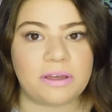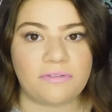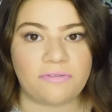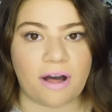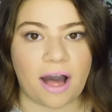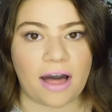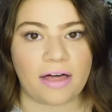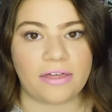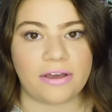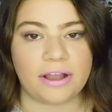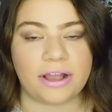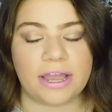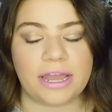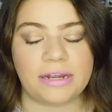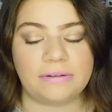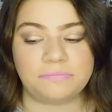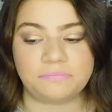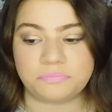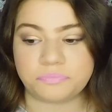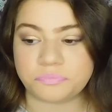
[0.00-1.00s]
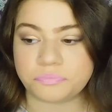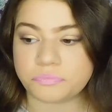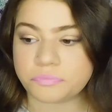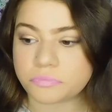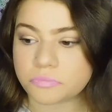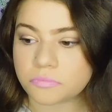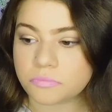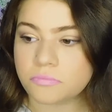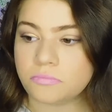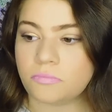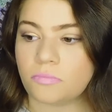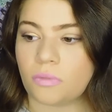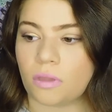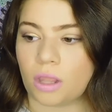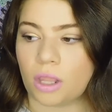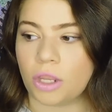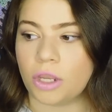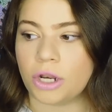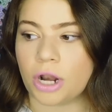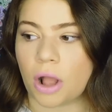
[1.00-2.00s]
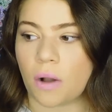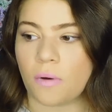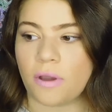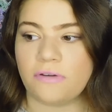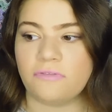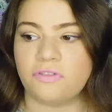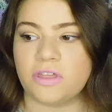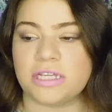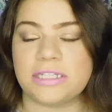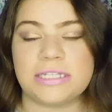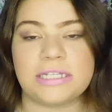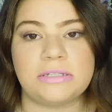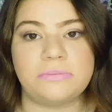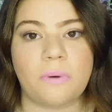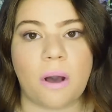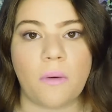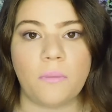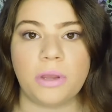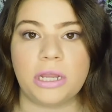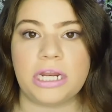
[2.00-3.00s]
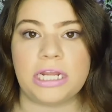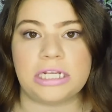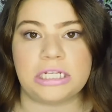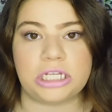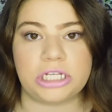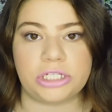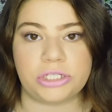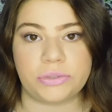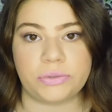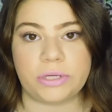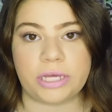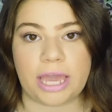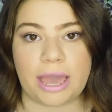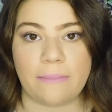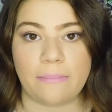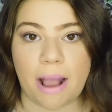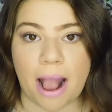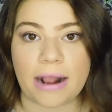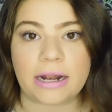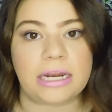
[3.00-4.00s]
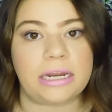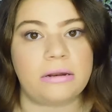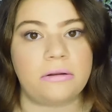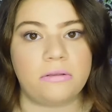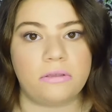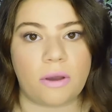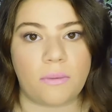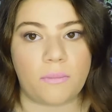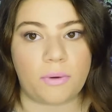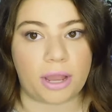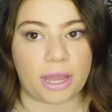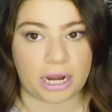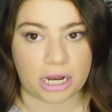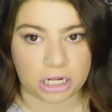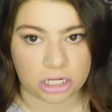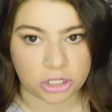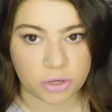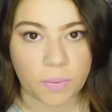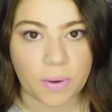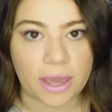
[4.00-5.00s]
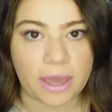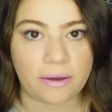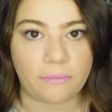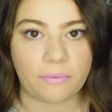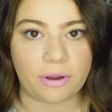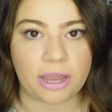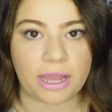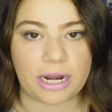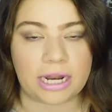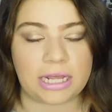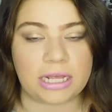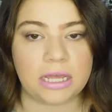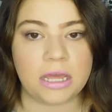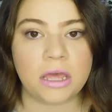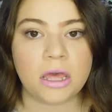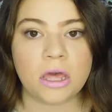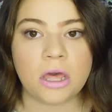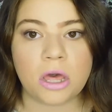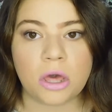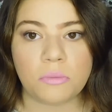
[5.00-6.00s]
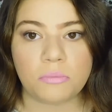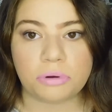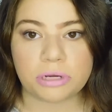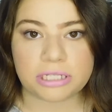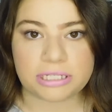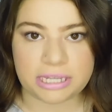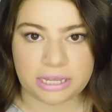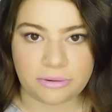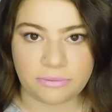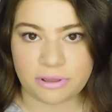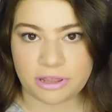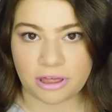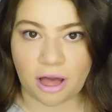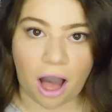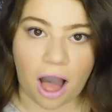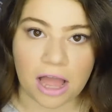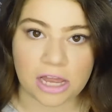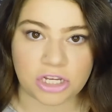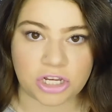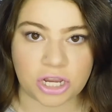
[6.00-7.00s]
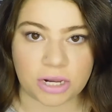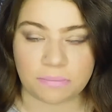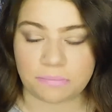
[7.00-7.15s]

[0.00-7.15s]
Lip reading: a father, and you know, if this is what we need to do to get pregnant, then we're going to do it, and we're going to proceed with caution,